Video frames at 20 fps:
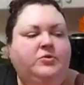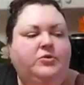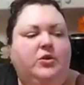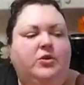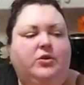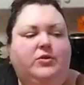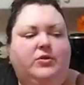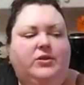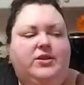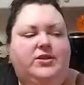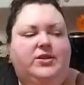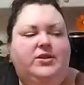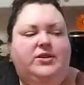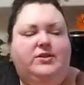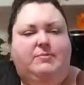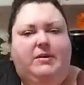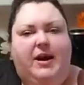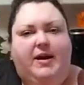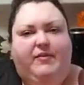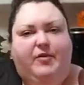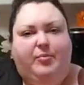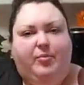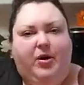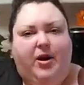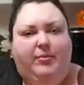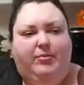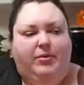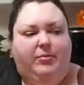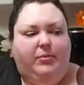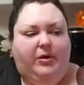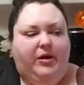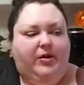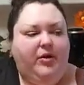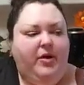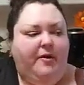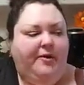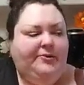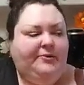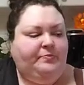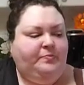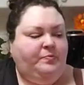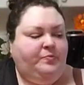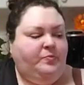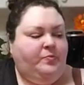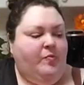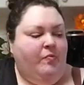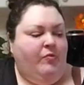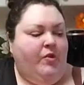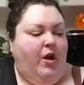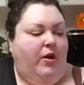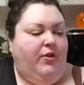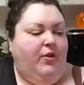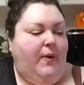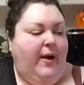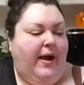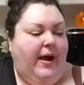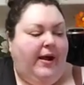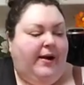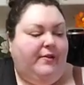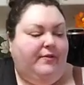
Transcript: or criticism I have a problem with. Although I